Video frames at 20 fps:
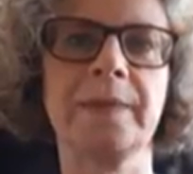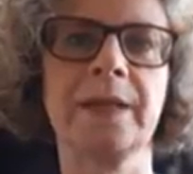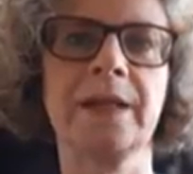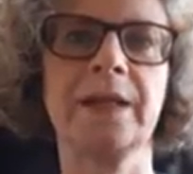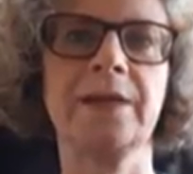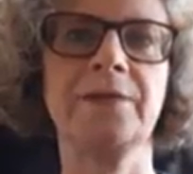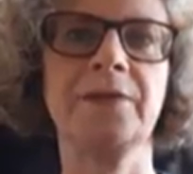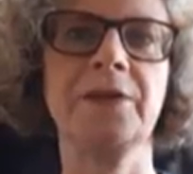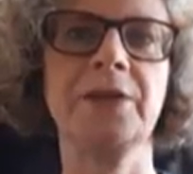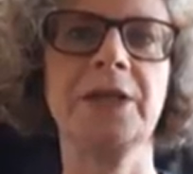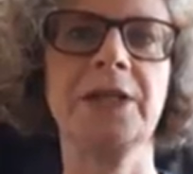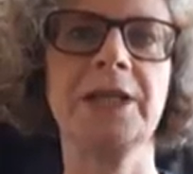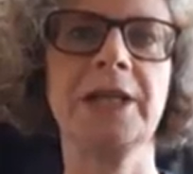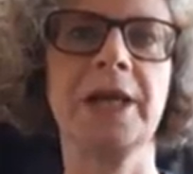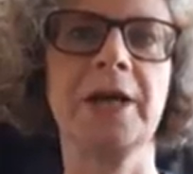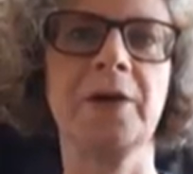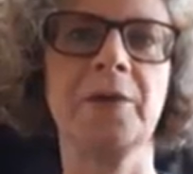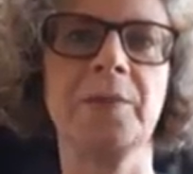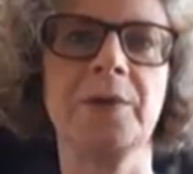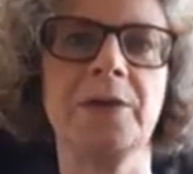If you need
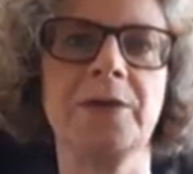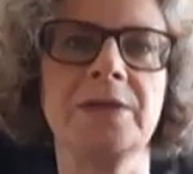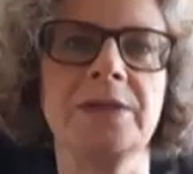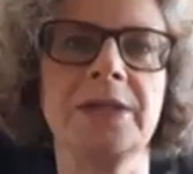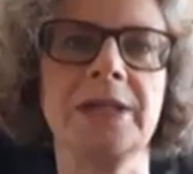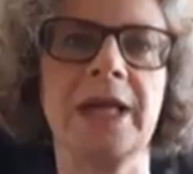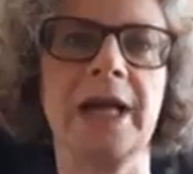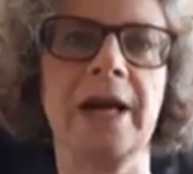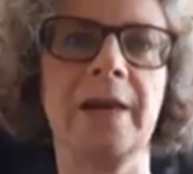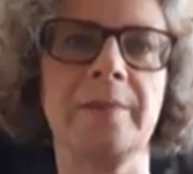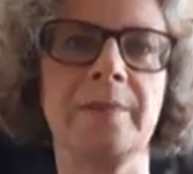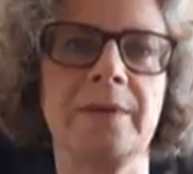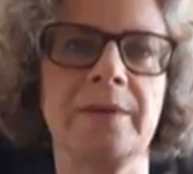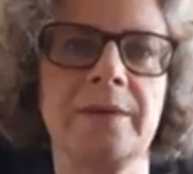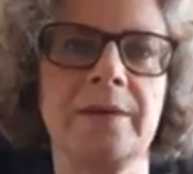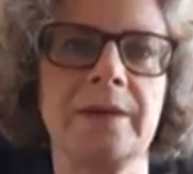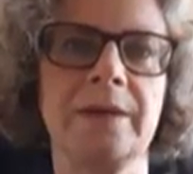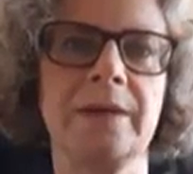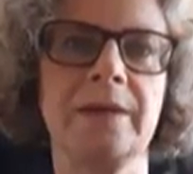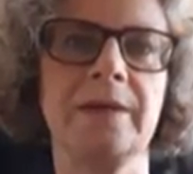help using the app,
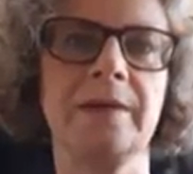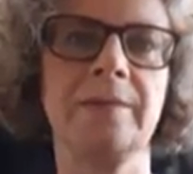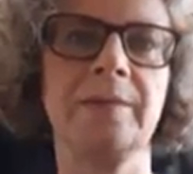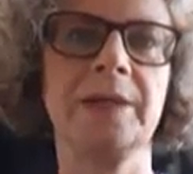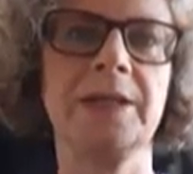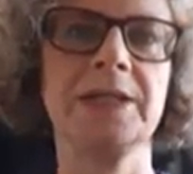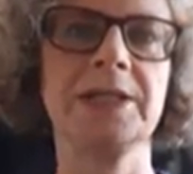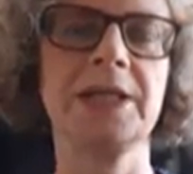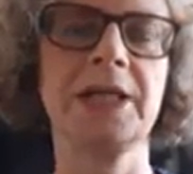please